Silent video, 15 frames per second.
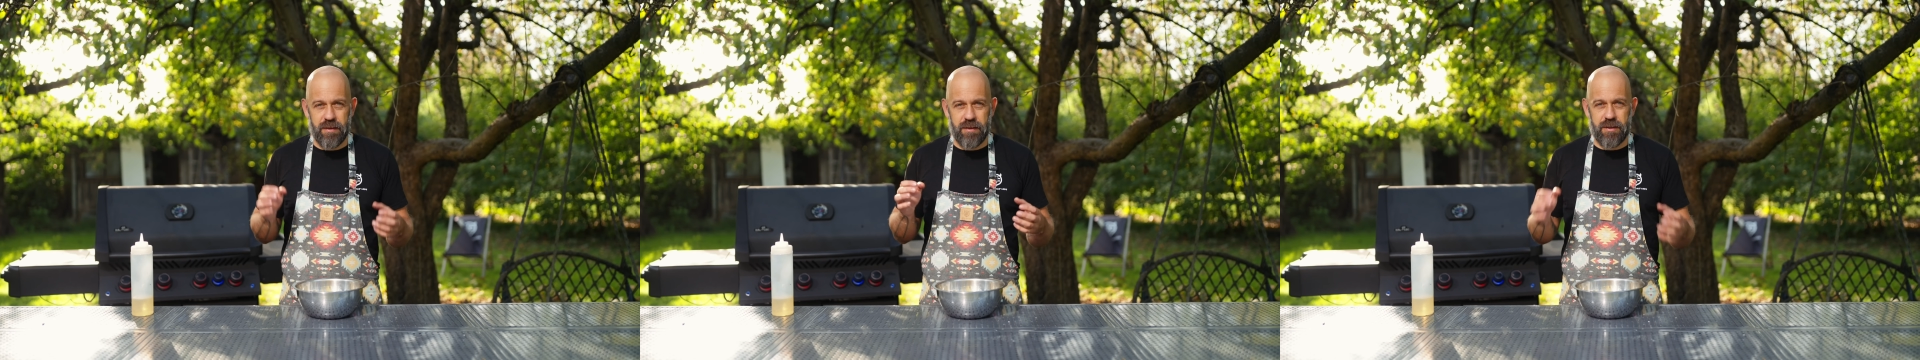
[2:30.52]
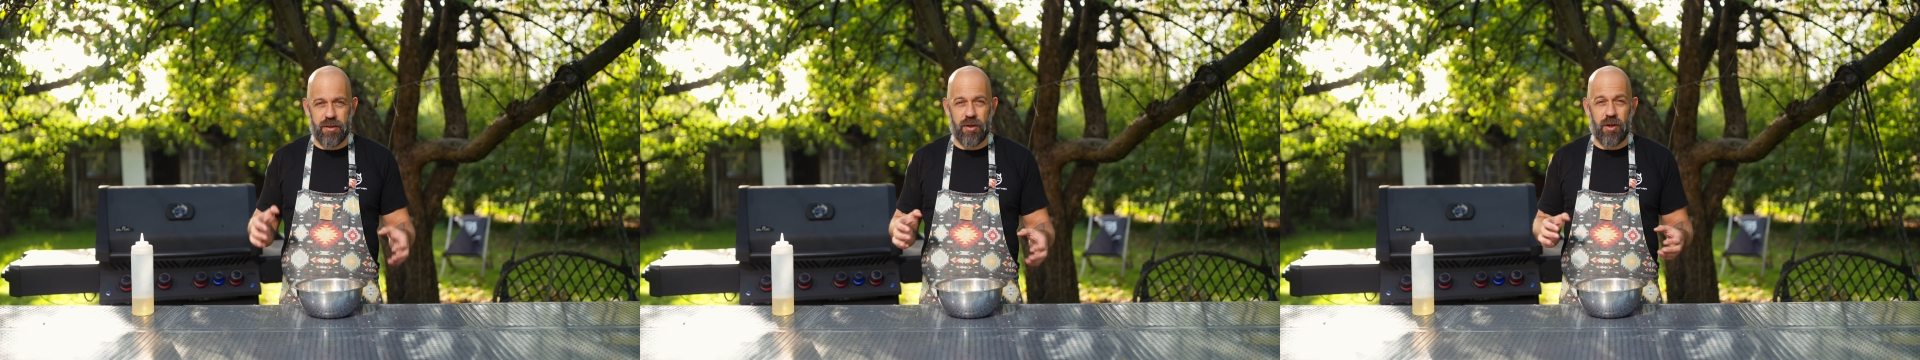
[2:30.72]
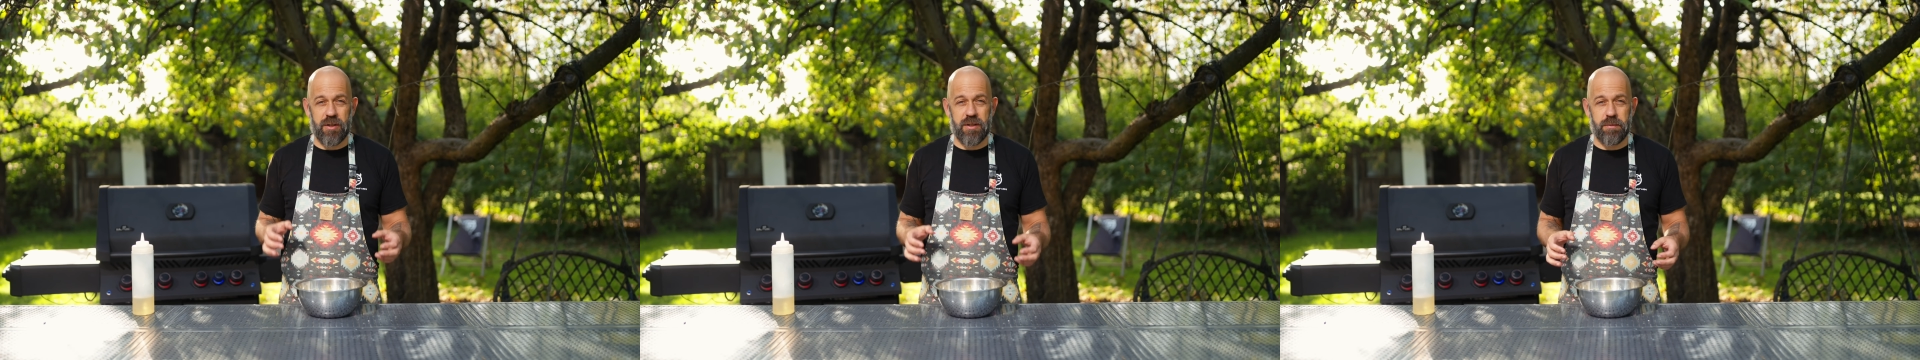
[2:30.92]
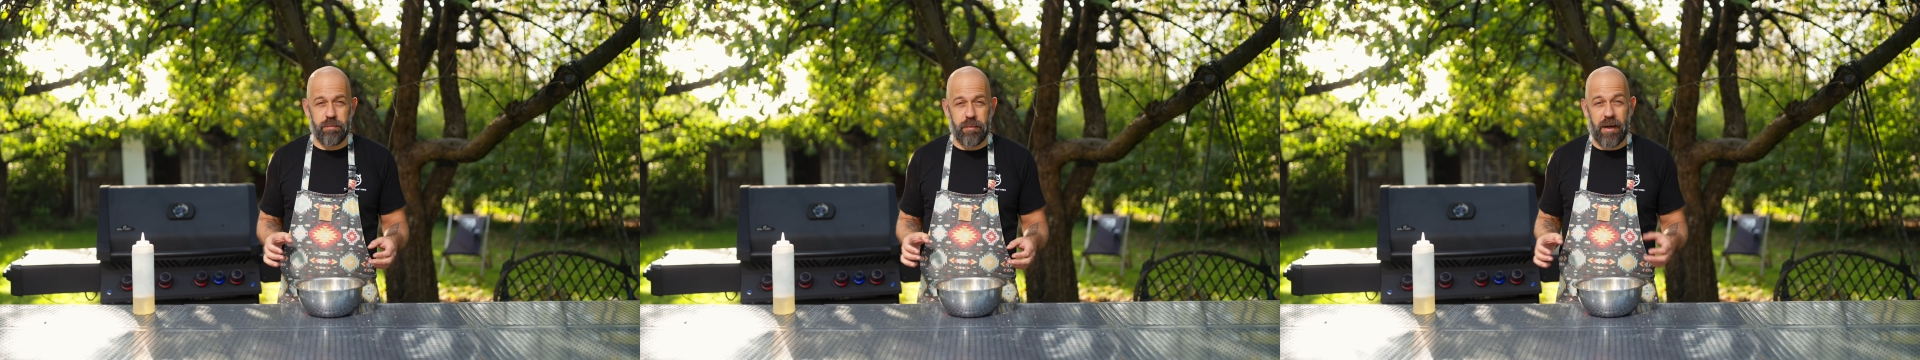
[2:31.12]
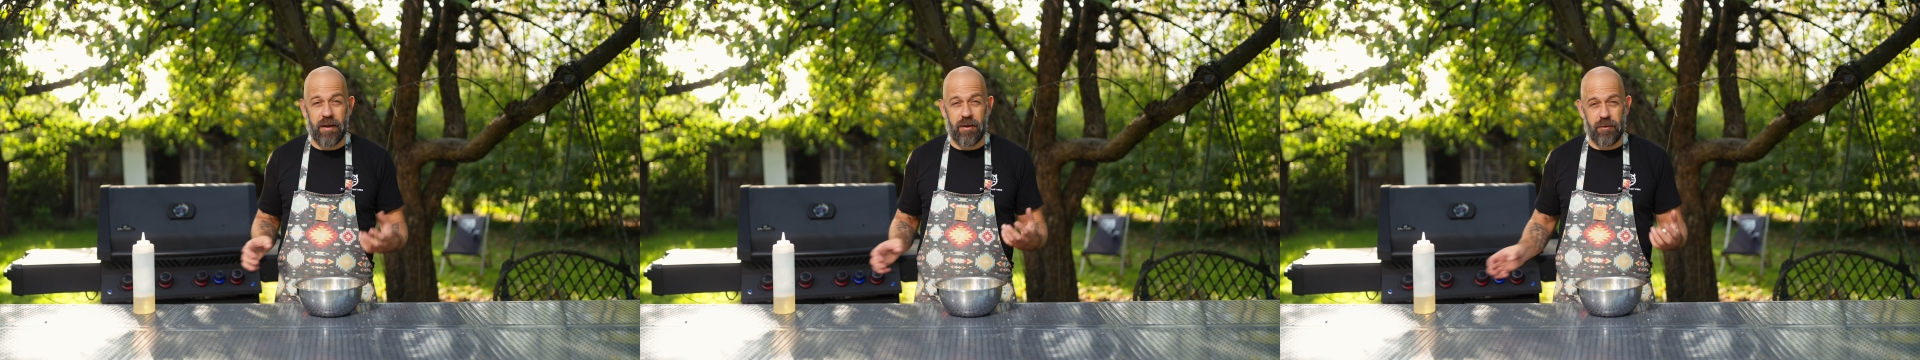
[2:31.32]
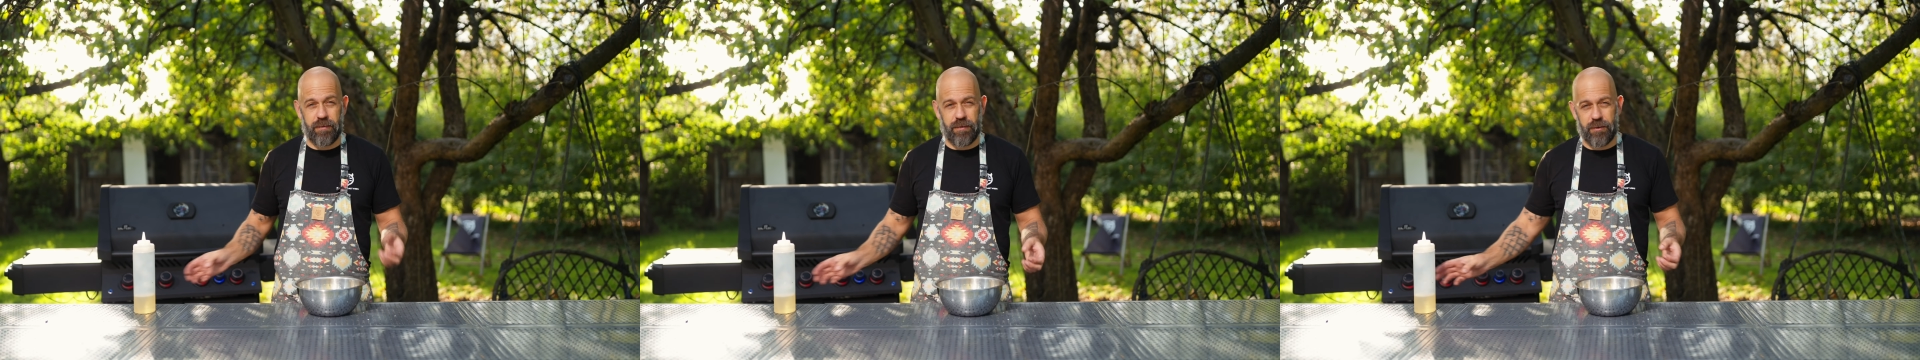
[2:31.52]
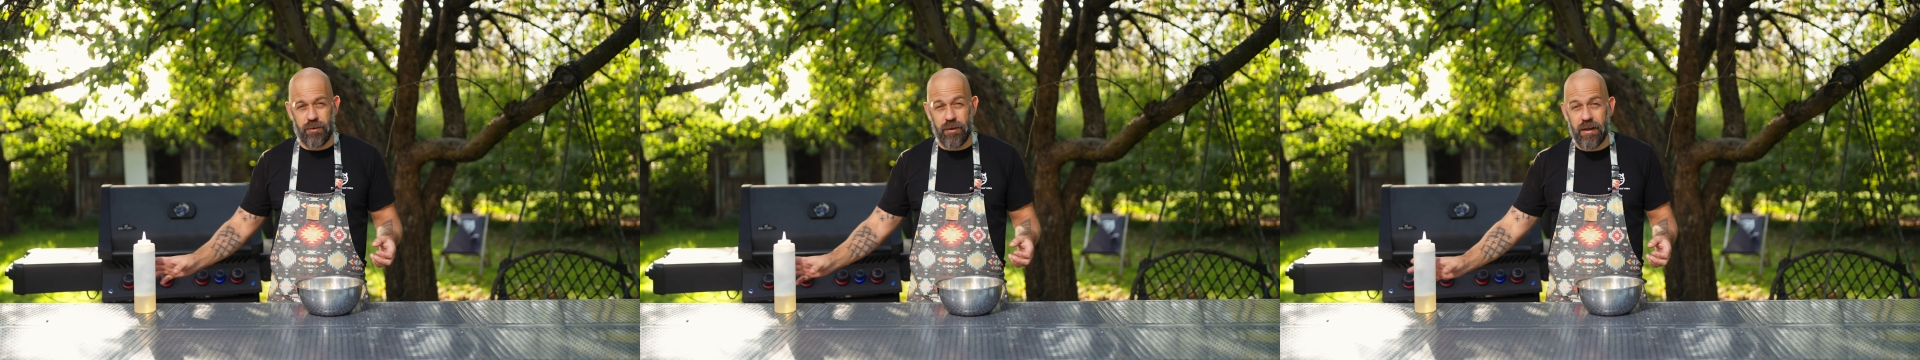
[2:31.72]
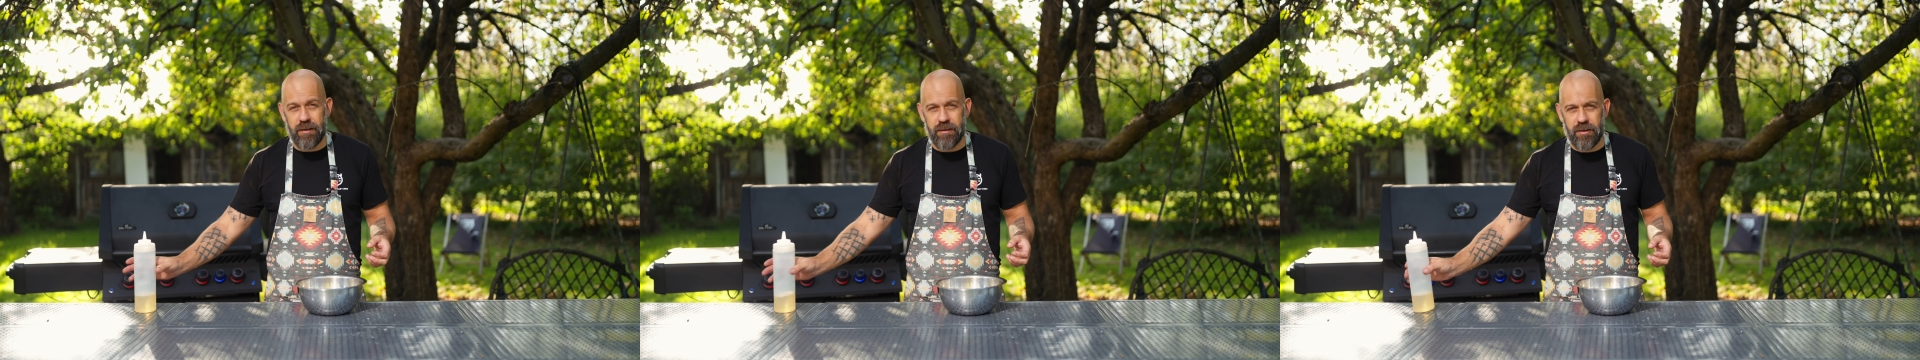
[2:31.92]
Sauce made of
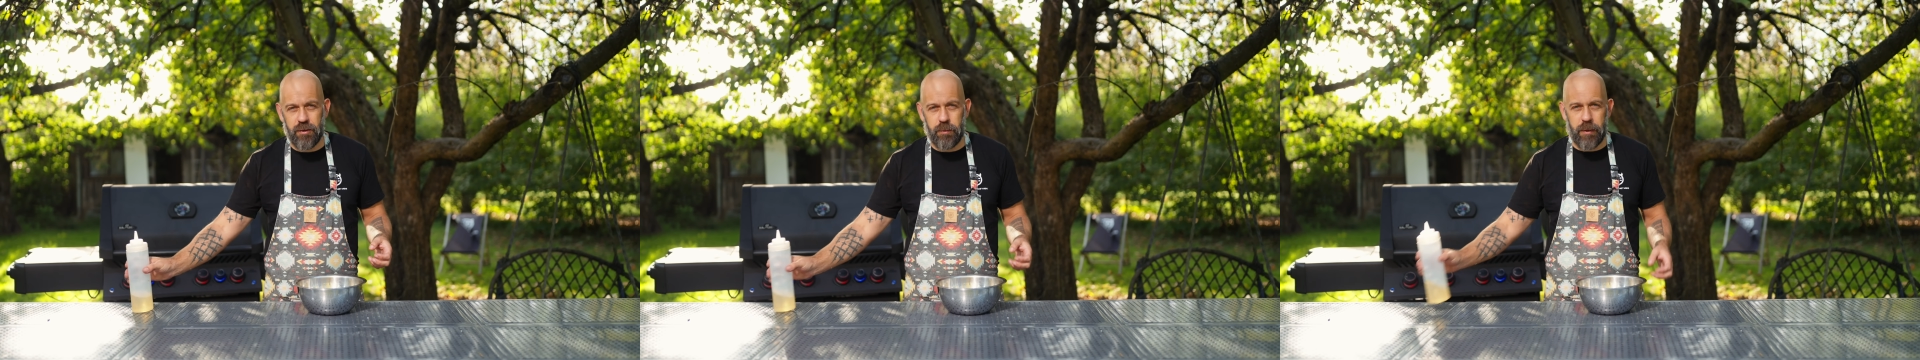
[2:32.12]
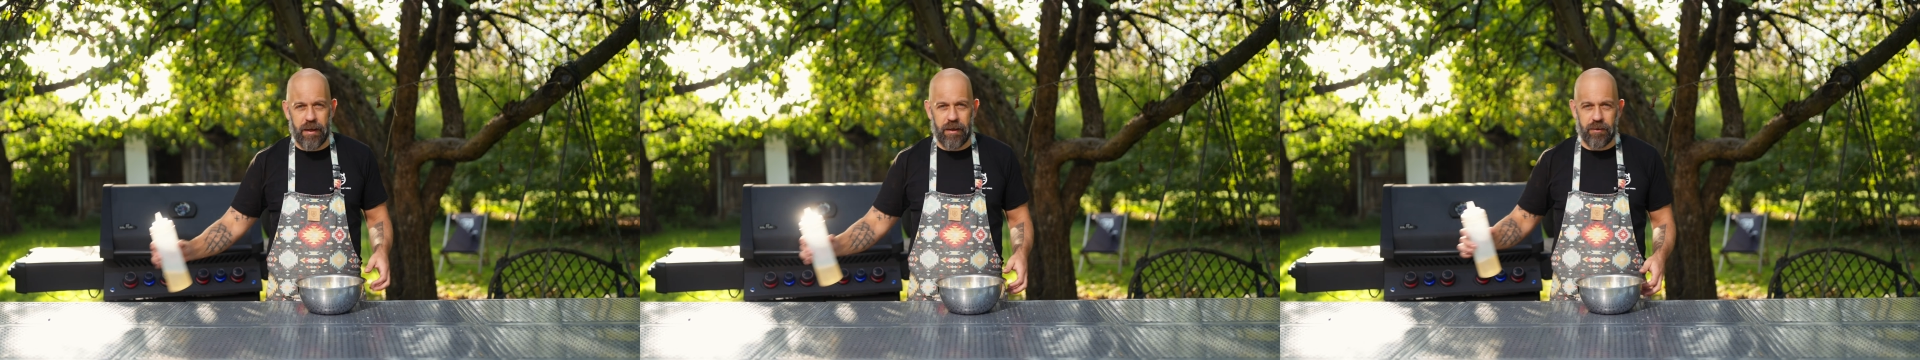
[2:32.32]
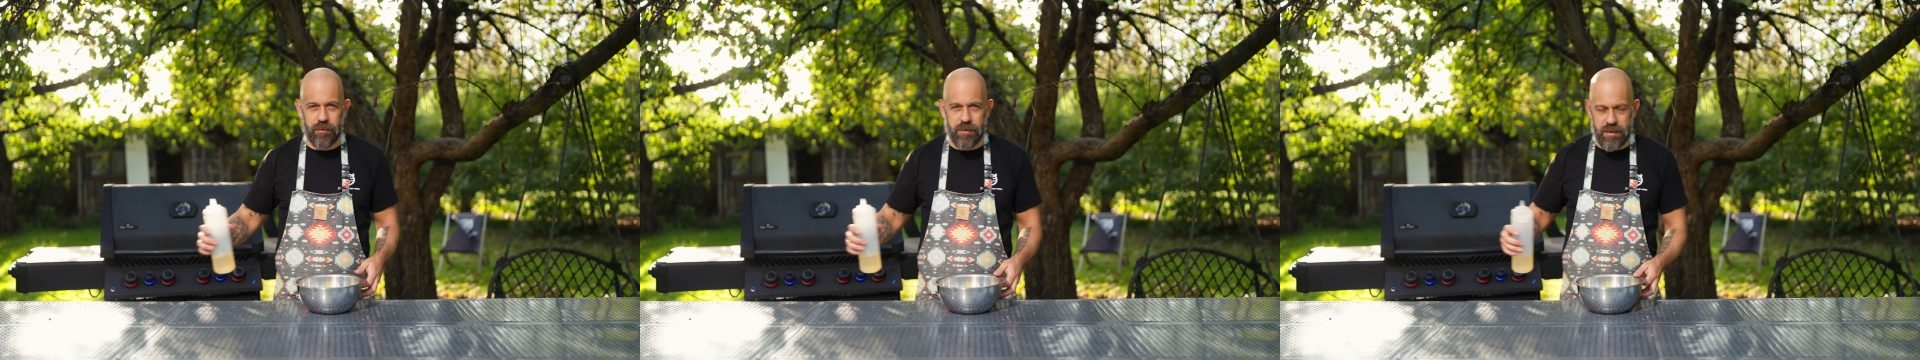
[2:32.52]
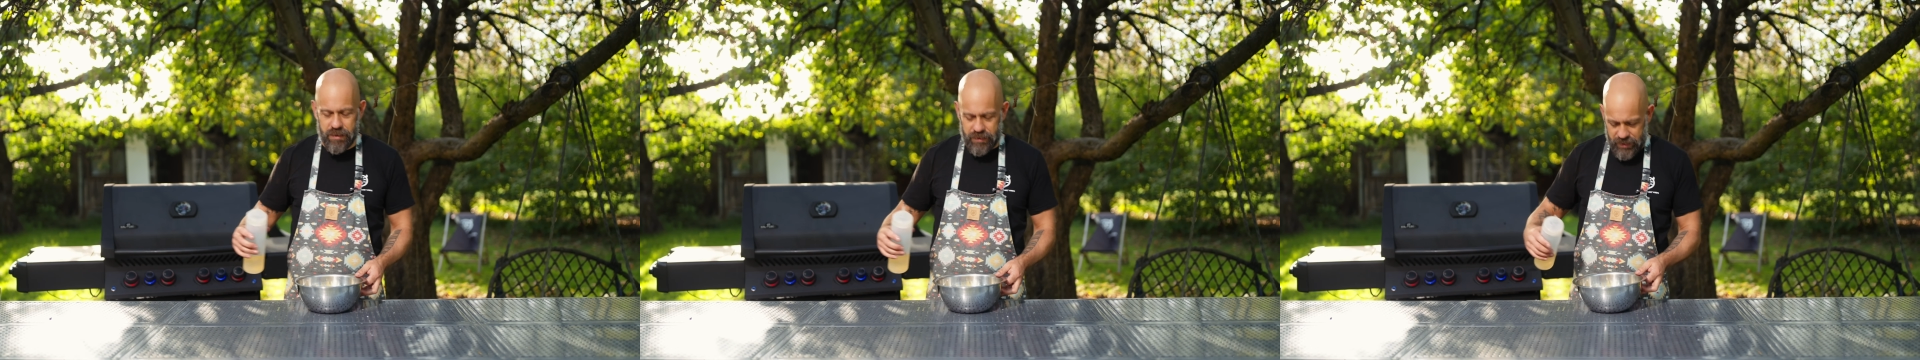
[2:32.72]
grilled tomatoes.